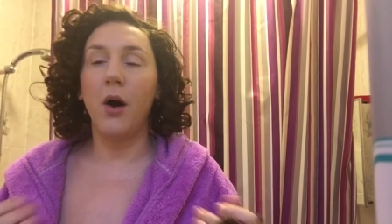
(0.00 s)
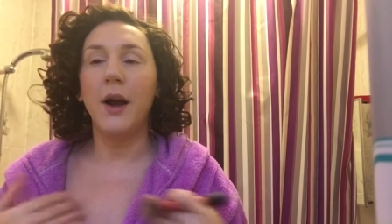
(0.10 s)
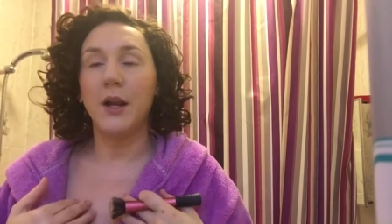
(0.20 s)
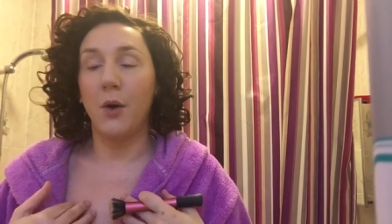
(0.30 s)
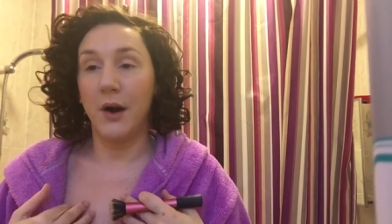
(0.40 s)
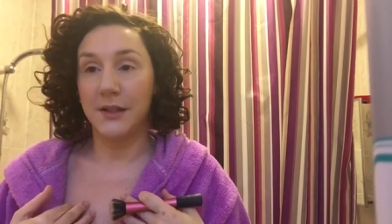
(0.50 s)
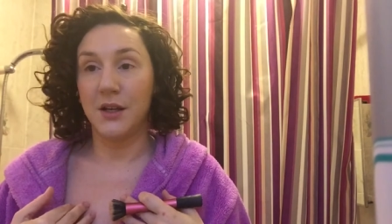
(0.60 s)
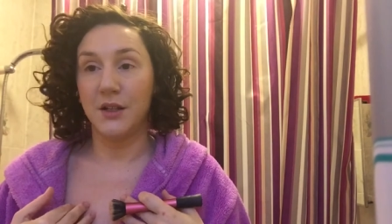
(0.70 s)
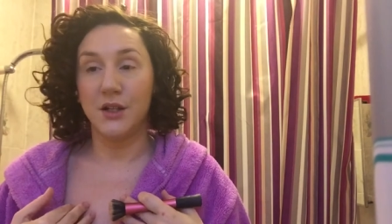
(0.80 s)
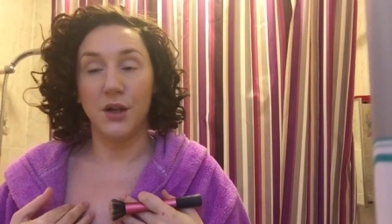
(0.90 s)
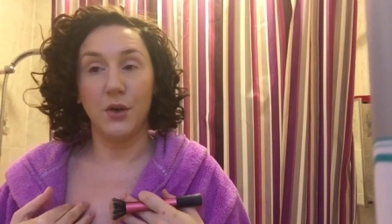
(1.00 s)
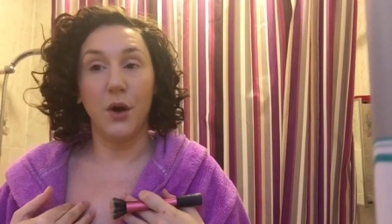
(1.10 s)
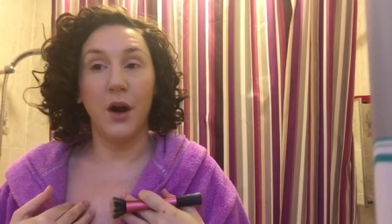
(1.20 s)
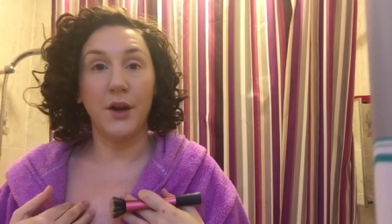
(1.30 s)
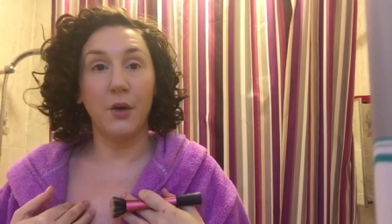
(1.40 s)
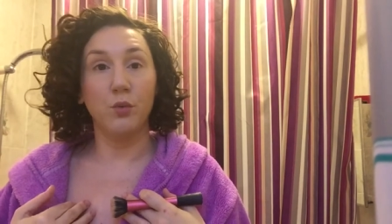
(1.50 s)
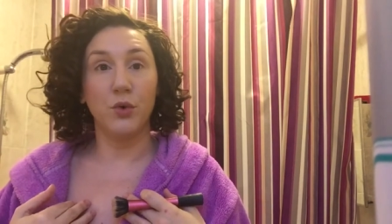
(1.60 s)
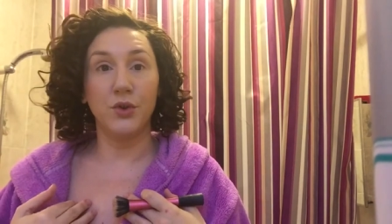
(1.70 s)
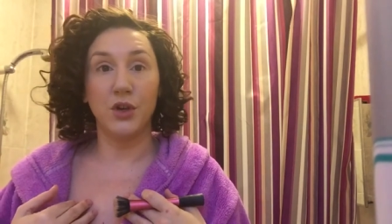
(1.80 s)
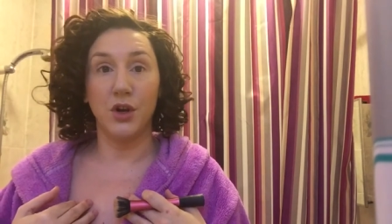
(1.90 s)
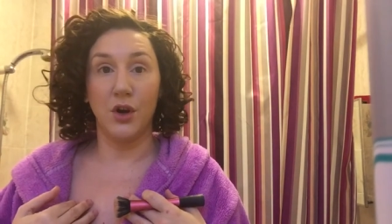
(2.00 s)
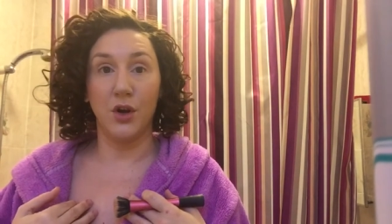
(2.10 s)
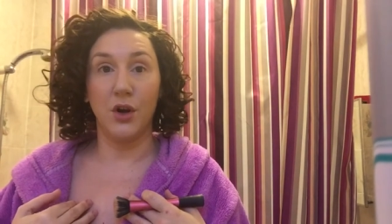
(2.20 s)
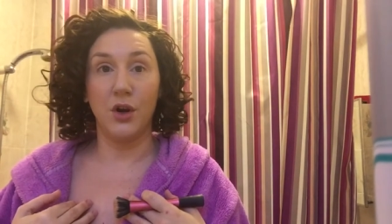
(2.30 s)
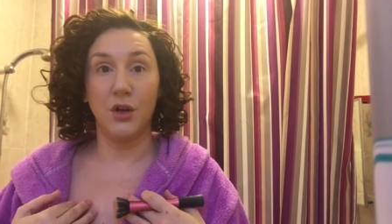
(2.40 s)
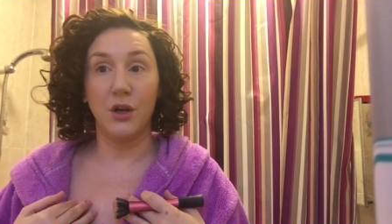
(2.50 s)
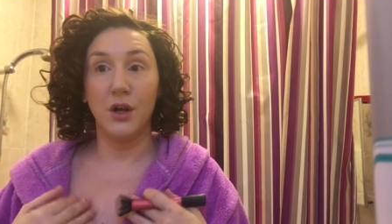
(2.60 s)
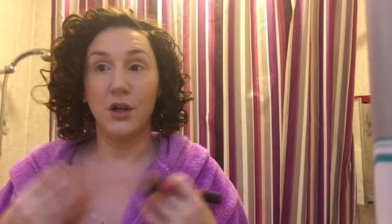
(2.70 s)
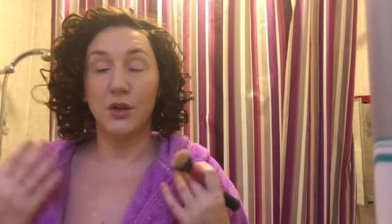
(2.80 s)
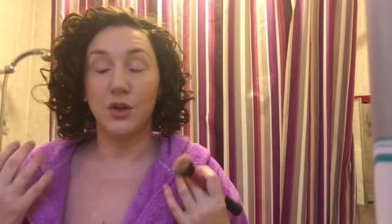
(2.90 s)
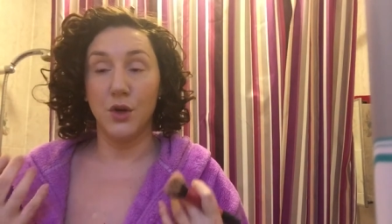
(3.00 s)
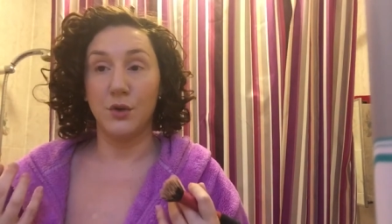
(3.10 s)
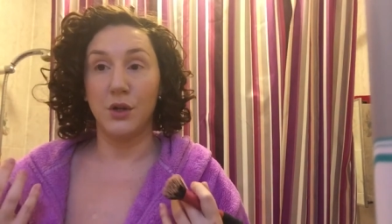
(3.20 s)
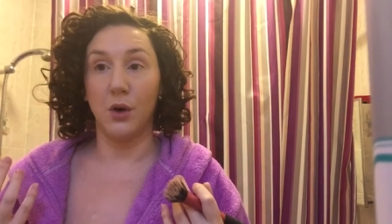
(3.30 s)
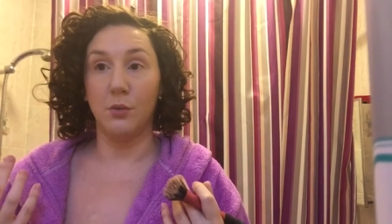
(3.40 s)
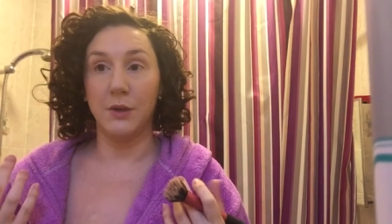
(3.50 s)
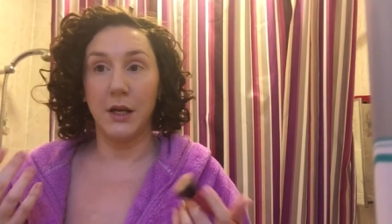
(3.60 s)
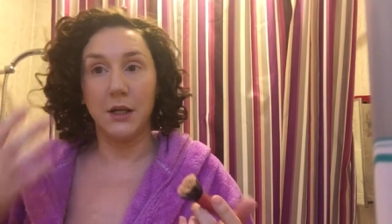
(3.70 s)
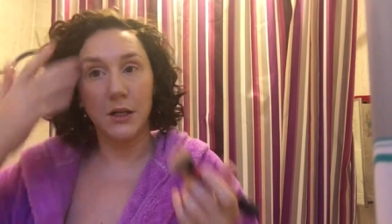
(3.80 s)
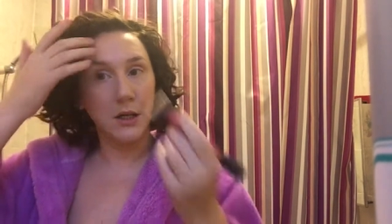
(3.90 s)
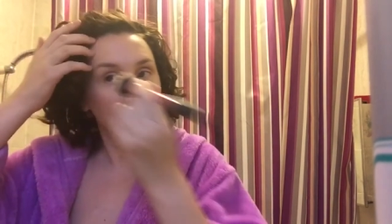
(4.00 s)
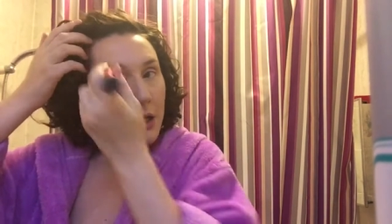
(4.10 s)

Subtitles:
I know I certainly do. I don't want to look too sculpted.